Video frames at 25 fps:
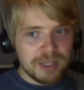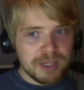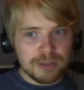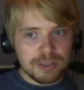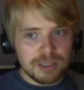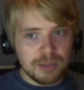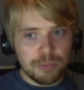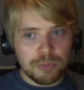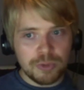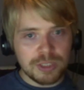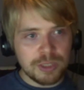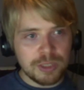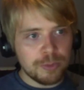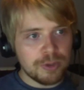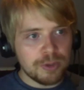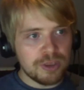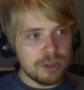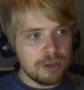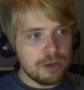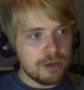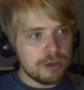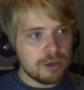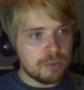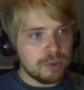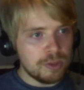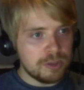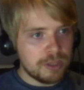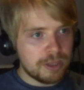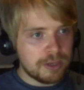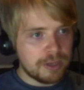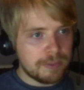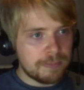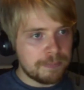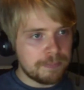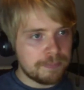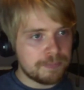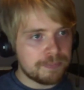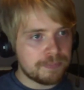some points they were third, weren't
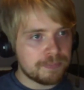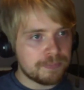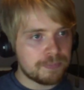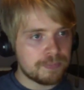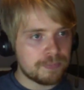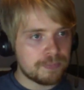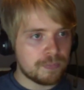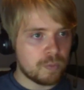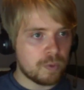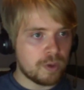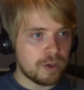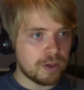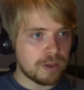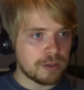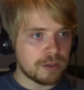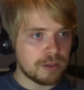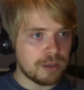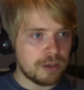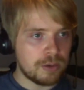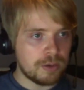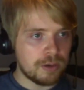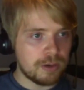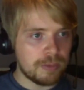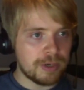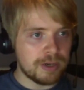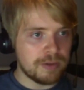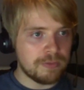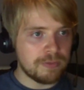they? So I mean,